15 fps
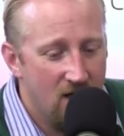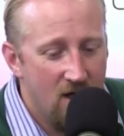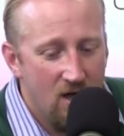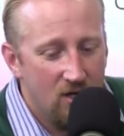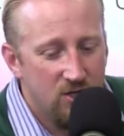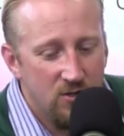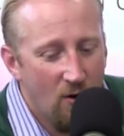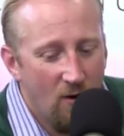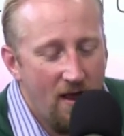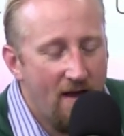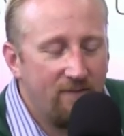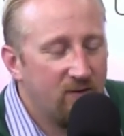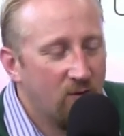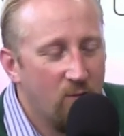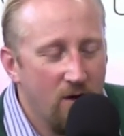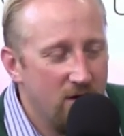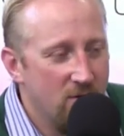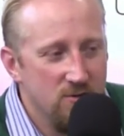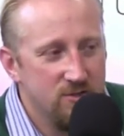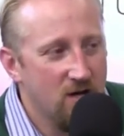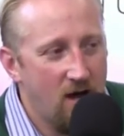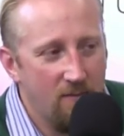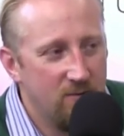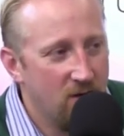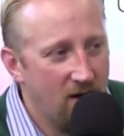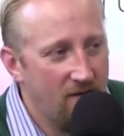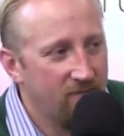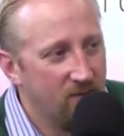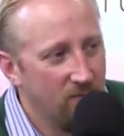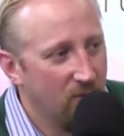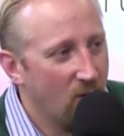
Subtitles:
you don't have to quit your job. You don't have to blow